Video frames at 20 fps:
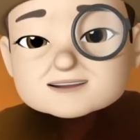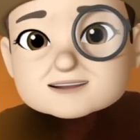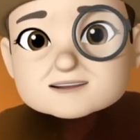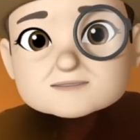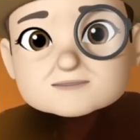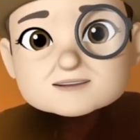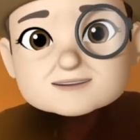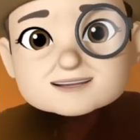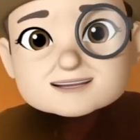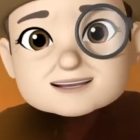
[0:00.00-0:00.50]

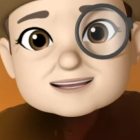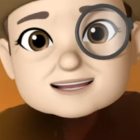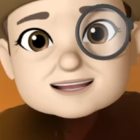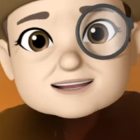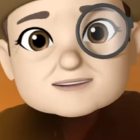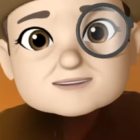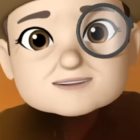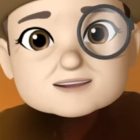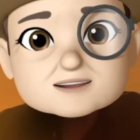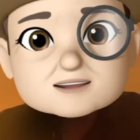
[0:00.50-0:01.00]
But they
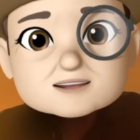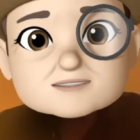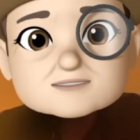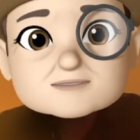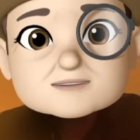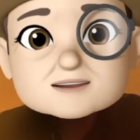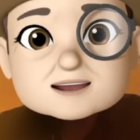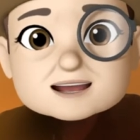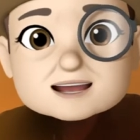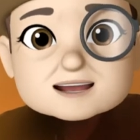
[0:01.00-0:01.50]
can't argue
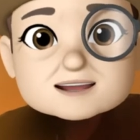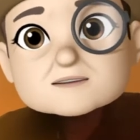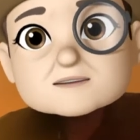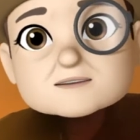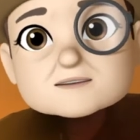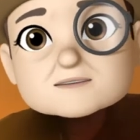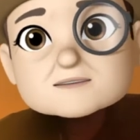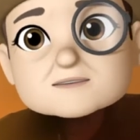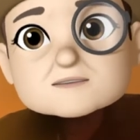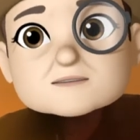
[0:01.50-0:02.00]
that the
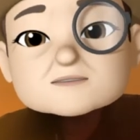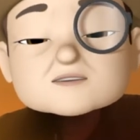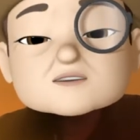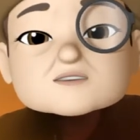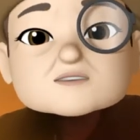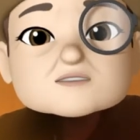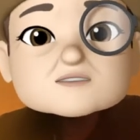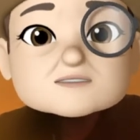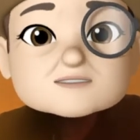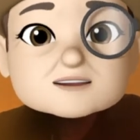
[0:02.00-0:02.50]
people who
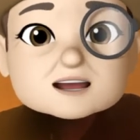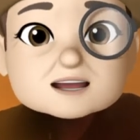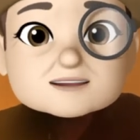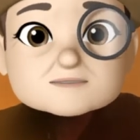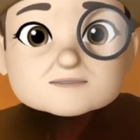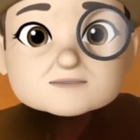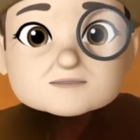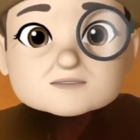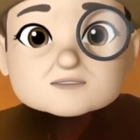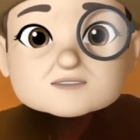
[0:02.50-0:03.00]
use
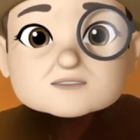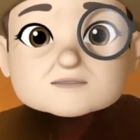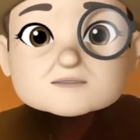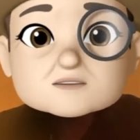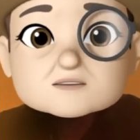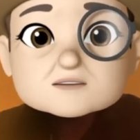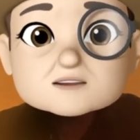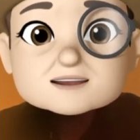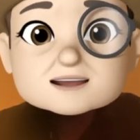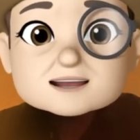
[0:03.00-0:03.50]
iPhones are
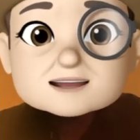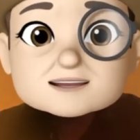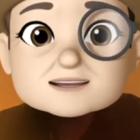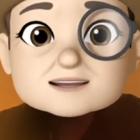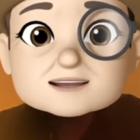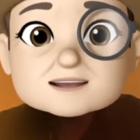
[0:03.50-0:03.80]
more likely